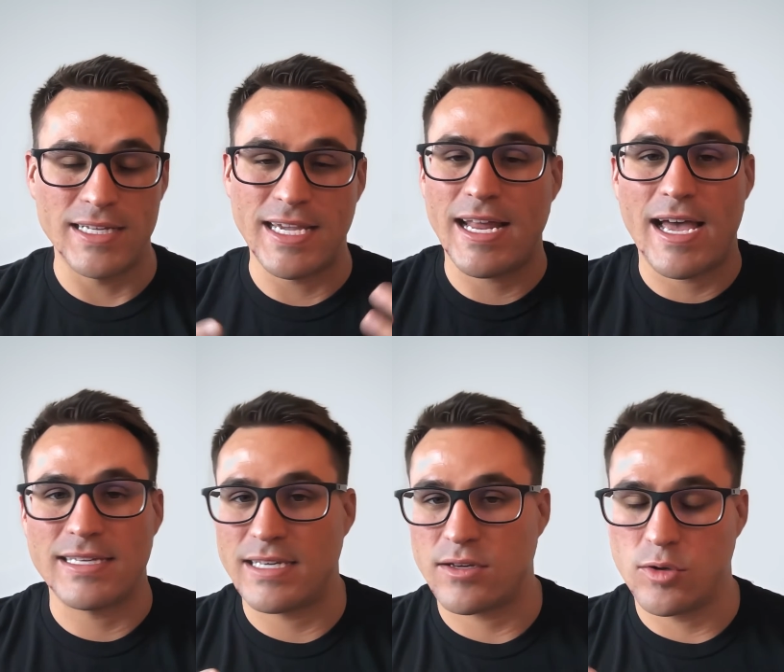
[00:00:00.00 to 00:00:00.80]
A data
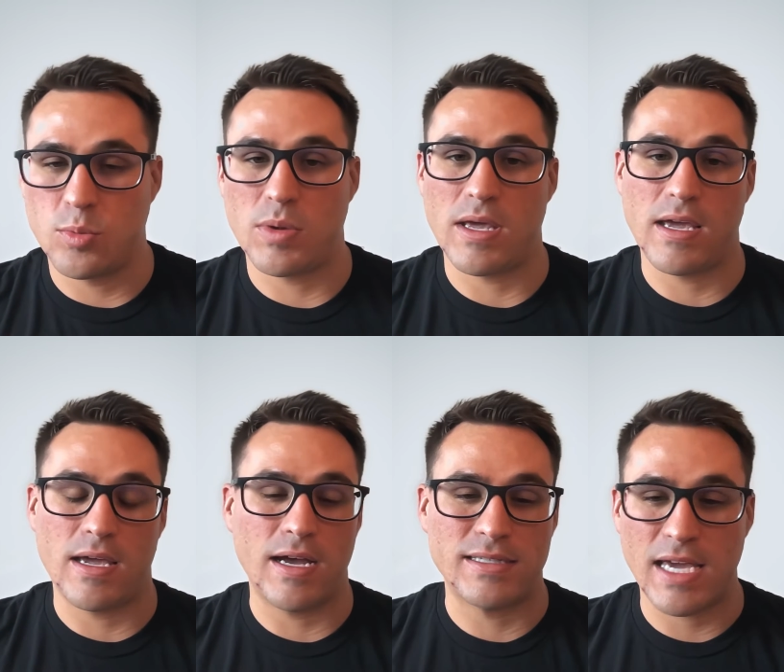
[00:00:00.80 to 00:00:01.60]
asset could
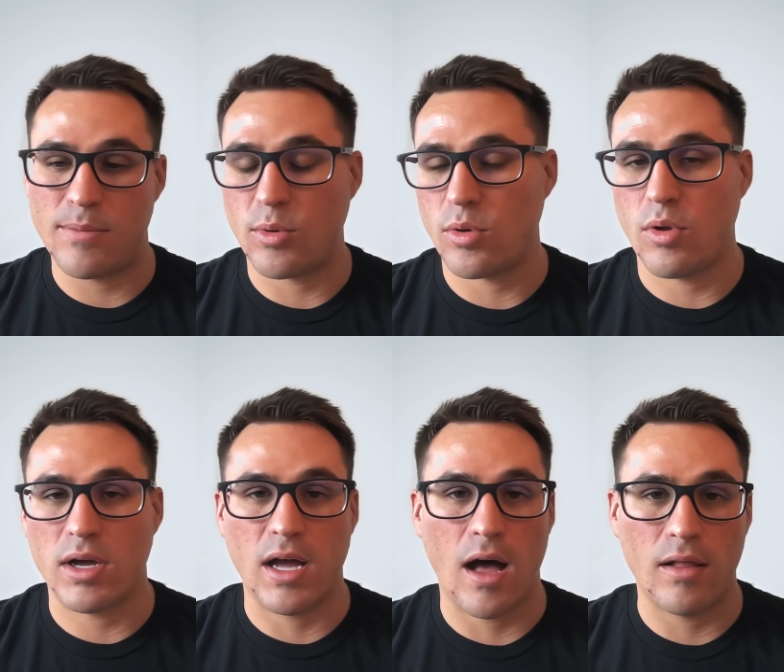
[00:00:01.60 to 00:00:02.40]
be a table,
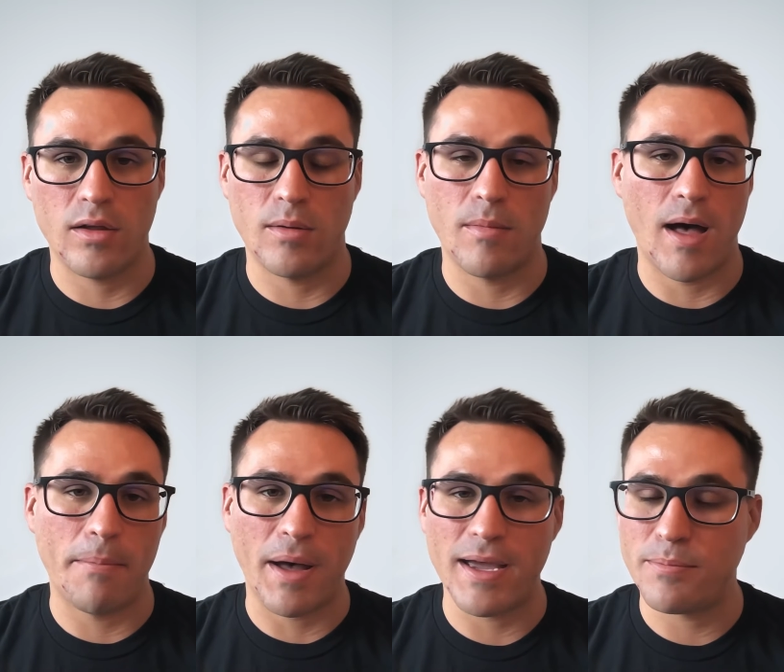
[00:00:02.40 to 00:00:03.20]
a column,
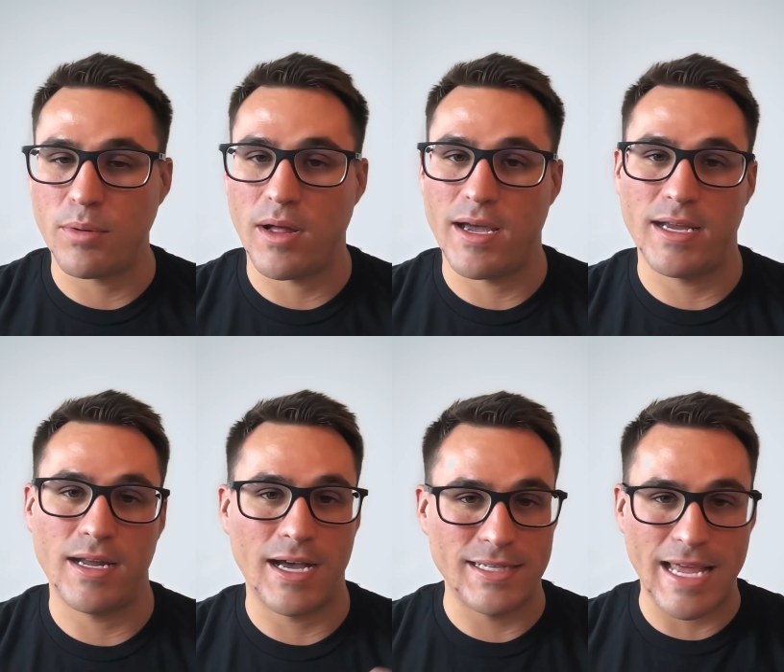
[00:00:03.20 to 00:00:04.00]
a
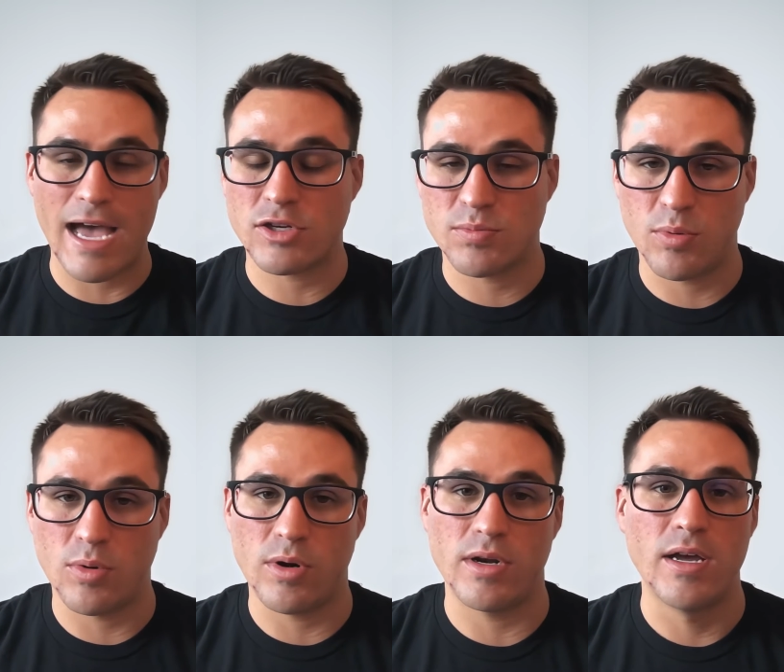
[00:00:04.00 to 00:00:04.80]
pipeline, a
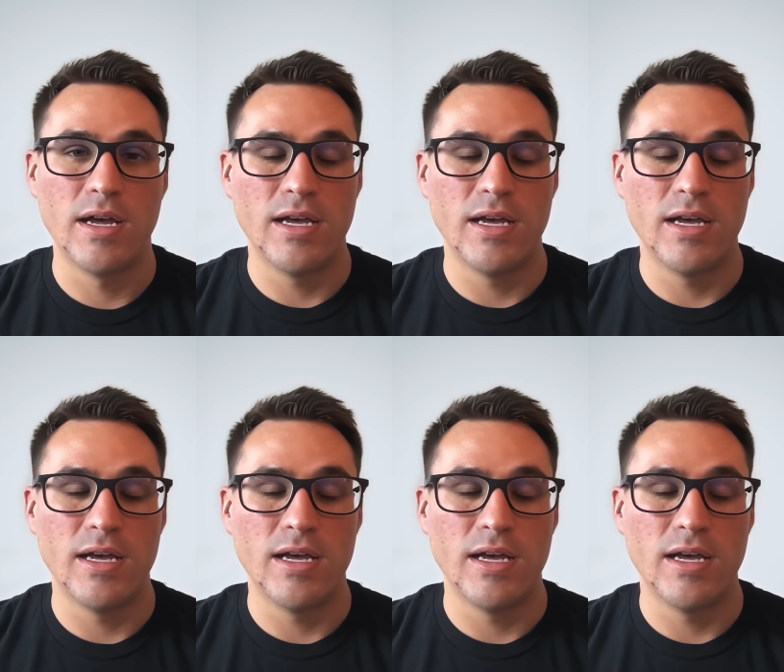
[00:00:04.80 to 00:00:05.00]
dashboard,